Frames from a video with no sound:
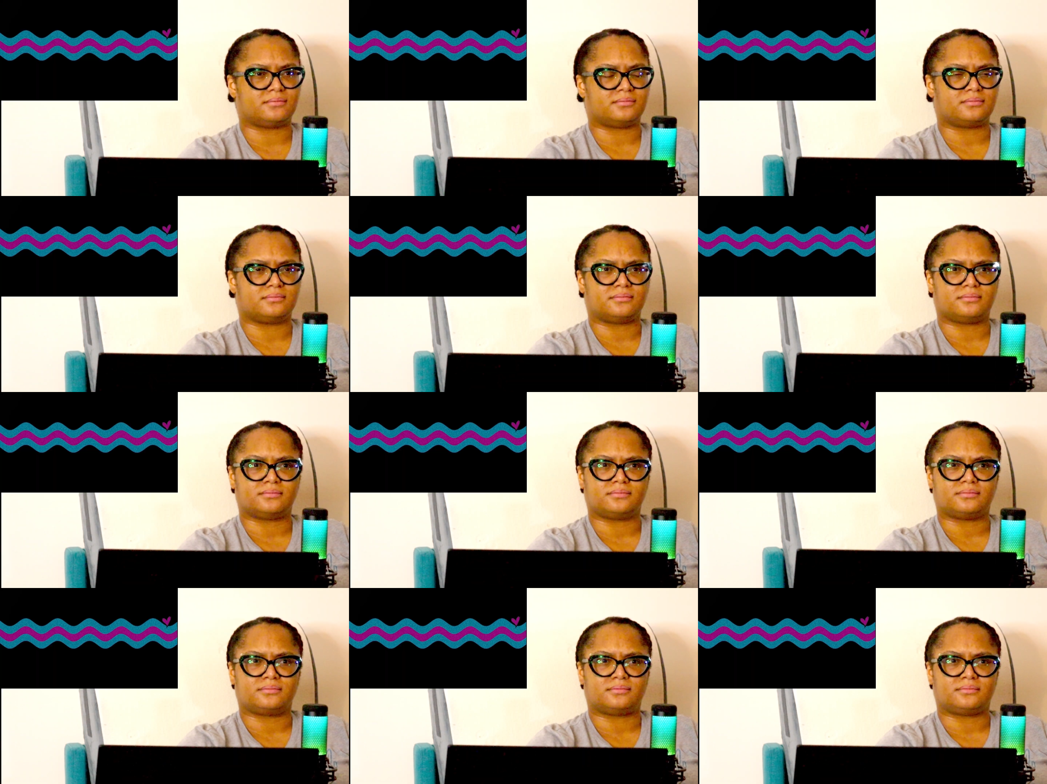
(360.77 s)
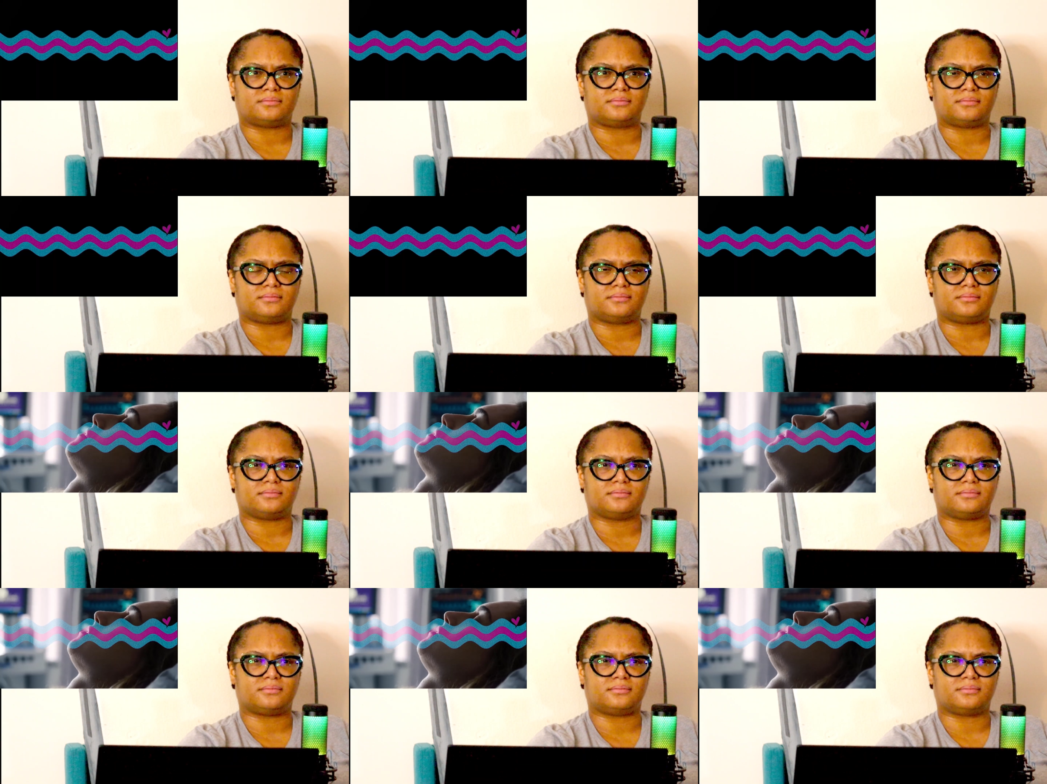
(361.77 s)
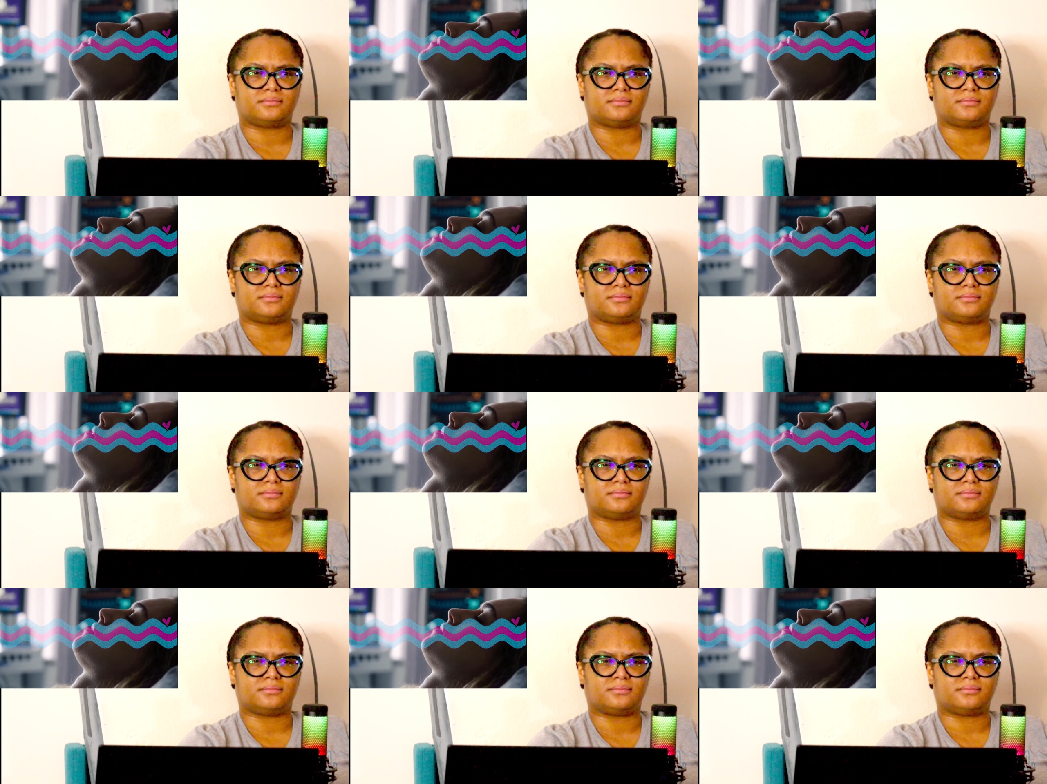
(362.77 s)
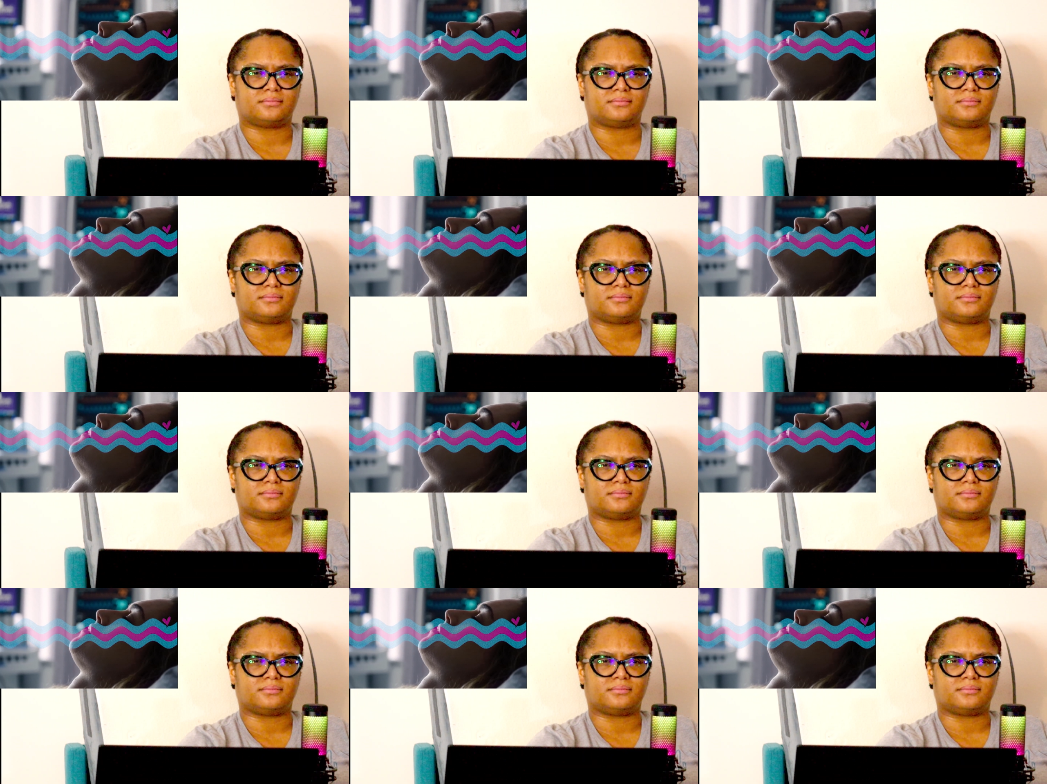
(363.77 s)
[no speech]